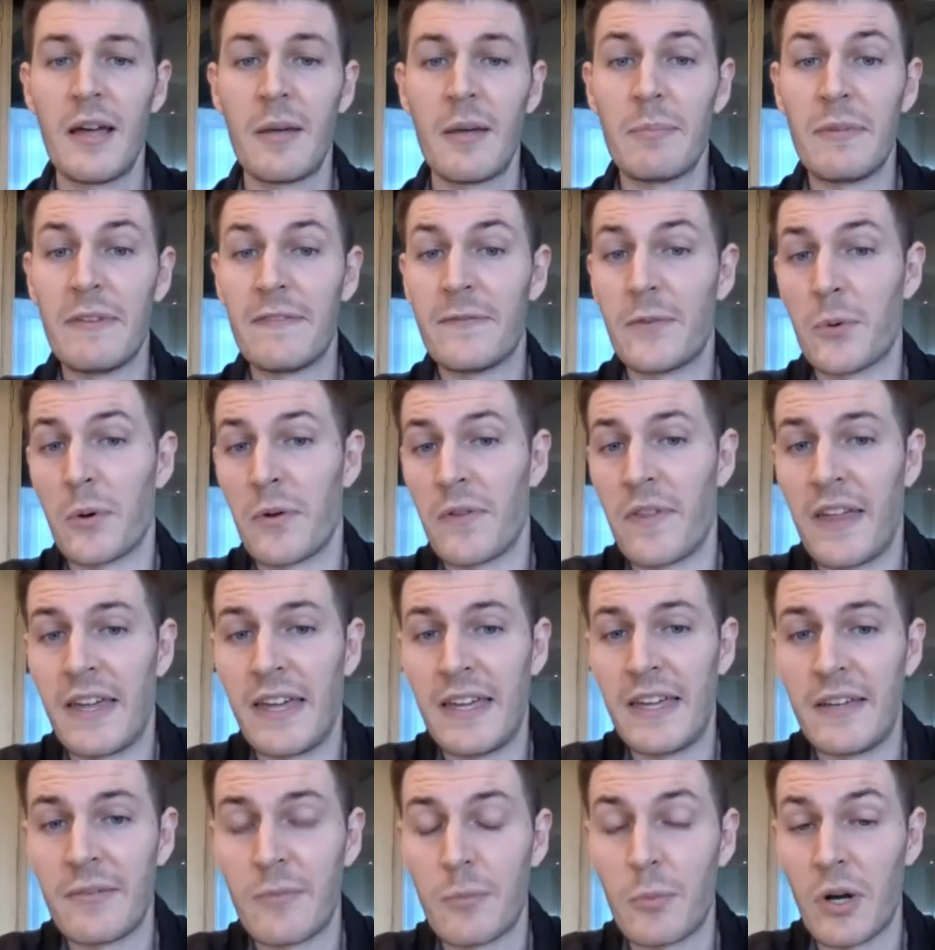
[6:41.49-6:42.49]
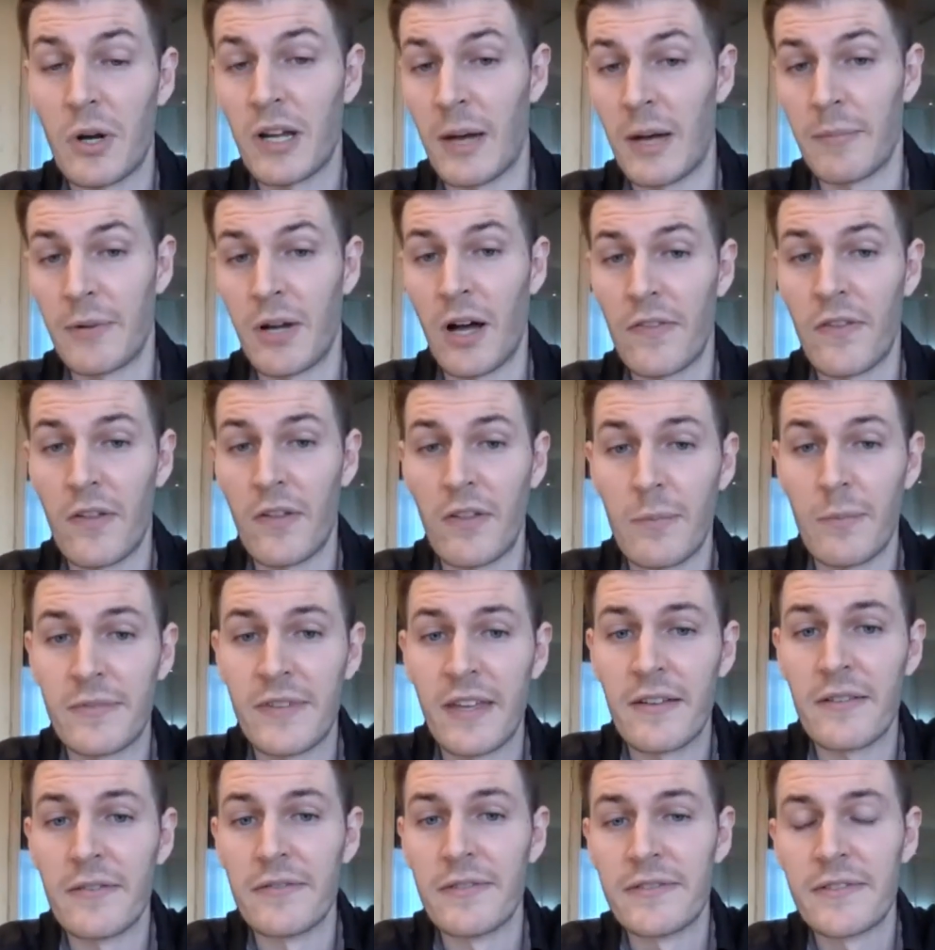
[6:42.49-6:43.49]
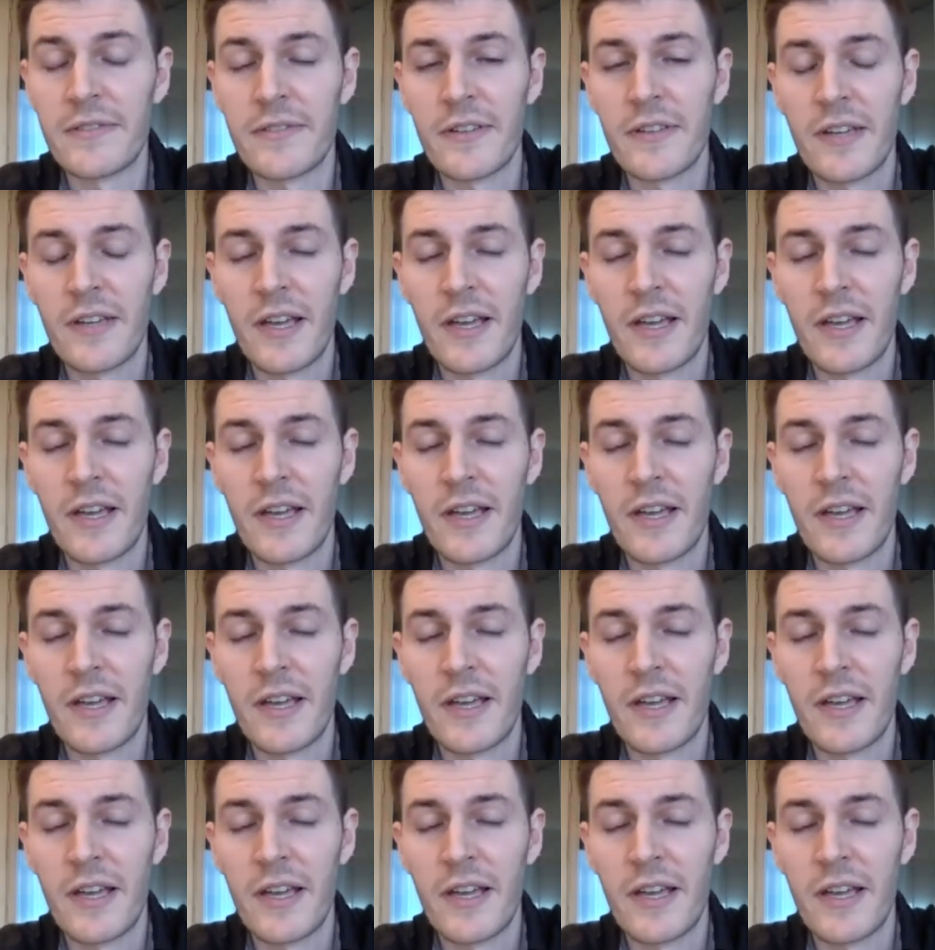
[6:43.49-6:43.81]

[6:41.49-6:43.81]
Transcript: before they got there themselves.